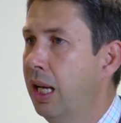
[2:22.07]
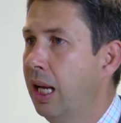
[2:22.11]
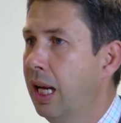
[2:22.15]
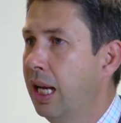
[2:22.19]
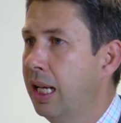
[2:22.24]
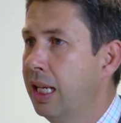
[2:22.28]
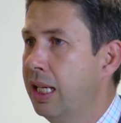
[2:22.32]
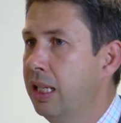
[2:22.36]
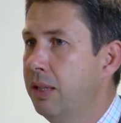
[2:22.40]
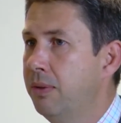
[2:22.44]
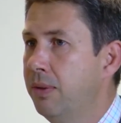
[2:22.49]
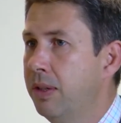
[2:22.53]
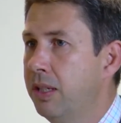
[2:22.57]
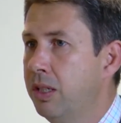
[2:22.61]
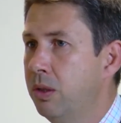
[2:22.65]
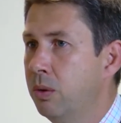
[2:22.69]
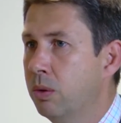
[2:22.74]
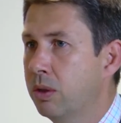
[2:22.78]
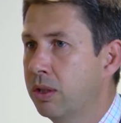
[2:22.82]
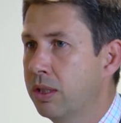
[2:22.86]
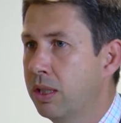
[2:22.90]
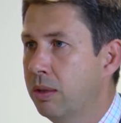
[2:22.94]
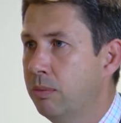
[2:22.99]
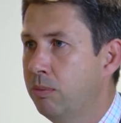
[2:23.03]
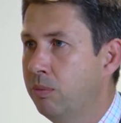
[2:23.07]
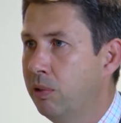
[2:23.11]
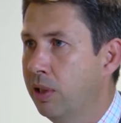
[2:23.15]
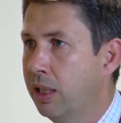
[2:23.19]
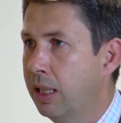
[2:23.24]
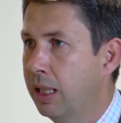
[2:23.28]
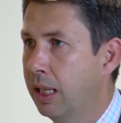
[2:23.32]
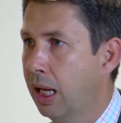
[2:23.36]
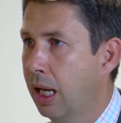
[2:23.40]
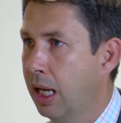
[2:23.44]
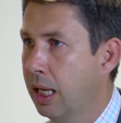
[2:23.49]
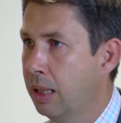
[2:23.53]
And individuals can
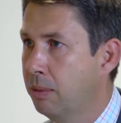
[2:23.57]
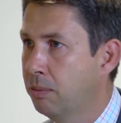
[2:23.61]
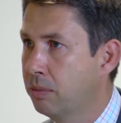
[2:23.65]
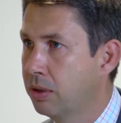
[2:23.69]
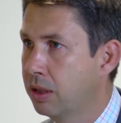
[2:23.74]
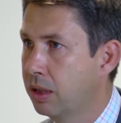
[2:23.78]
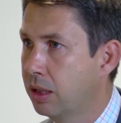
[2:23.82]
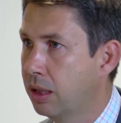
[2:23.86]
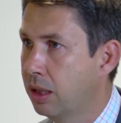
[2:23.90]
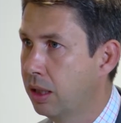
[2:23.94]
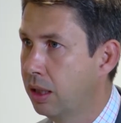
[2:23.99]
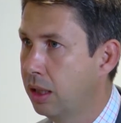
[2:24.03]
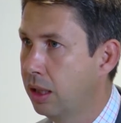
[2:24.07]
bring claims